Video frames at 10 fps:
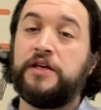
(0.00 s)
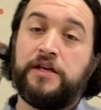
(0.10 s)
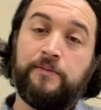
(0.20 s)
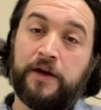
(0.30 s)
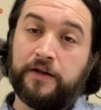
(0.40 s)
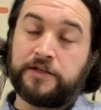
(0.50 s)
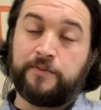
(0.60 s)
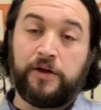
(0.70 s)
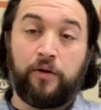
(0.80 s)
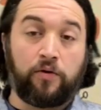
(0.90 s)
email it to
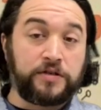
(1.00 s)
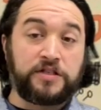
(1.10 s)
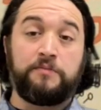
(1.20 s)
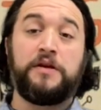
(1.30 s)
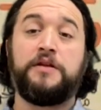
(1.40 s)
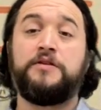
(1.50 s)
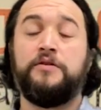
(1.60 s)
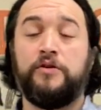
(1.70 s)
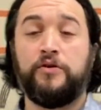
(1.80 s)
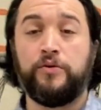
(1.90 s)
me or submit it to
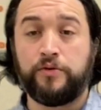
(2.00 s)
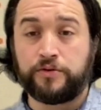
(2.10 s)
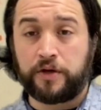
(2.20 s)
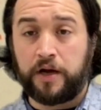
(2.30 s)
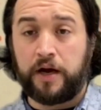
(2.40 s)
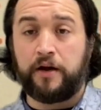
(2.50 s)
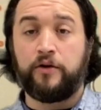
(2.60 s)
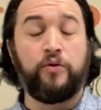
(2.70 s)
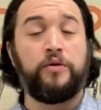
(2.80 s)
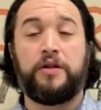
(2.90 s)
the Google
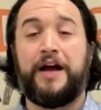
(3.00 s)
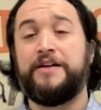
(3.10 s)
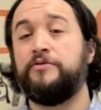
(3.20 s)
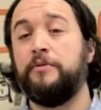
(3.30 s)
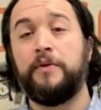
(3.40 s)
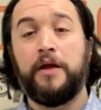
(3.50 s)
Classroom.